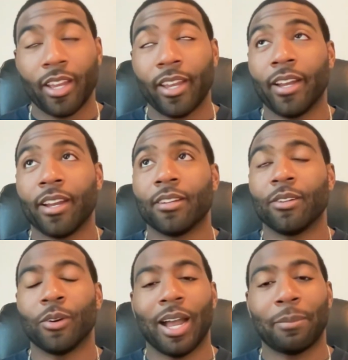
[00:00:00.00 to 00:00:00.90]
yeah.
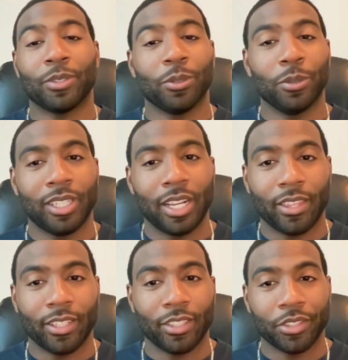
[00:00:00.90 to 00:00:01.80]
No, absolutely. And I
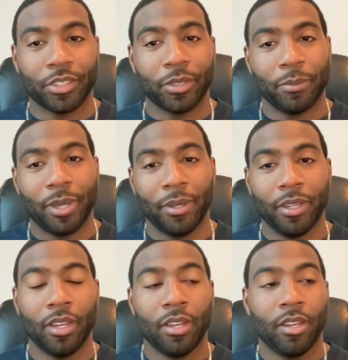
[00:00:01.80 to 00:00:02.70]
think just to
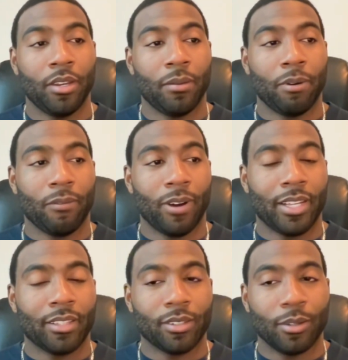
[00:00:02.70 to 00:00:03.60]
maybe
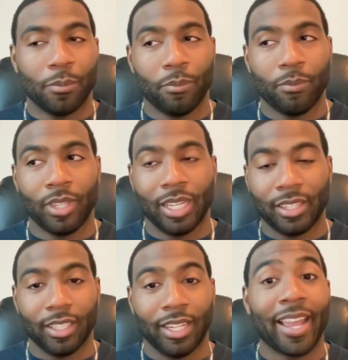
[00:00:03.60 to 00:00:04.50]
provide some like
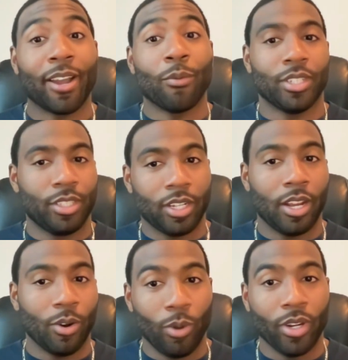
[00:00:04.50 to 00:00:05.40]
the language to
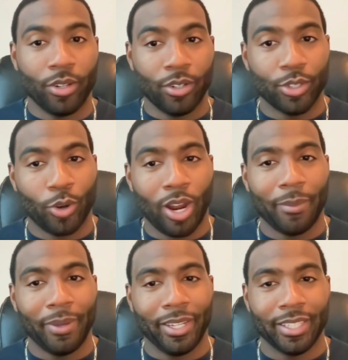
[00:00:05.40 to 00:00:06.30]
kind of what you're
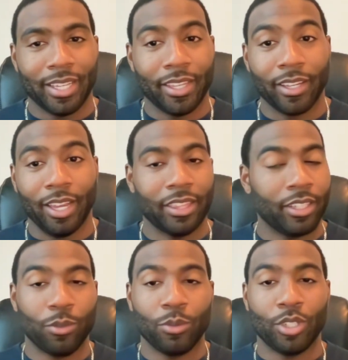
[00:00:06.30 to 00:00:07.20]
describing is I think
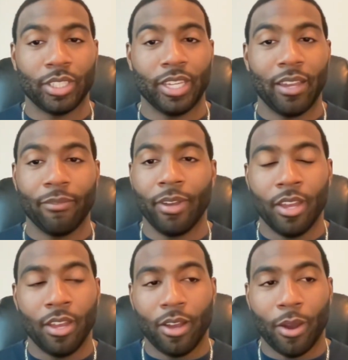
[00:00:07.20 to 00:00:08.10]
you just gave
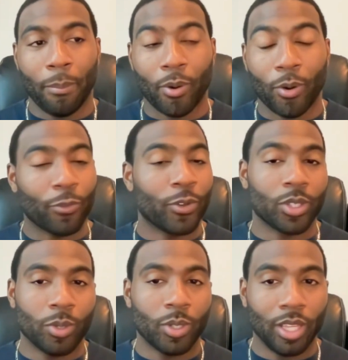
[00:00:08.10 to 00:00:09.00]
a
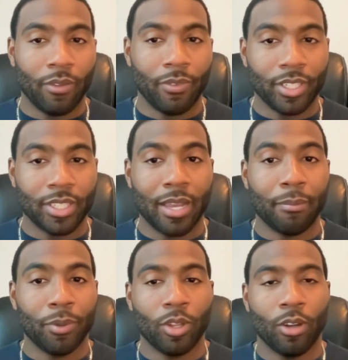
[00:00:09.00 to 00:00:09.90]
perfect real life
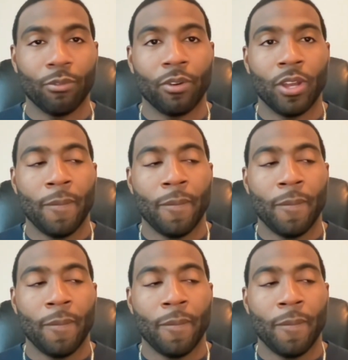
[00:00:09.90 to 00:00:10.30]
example of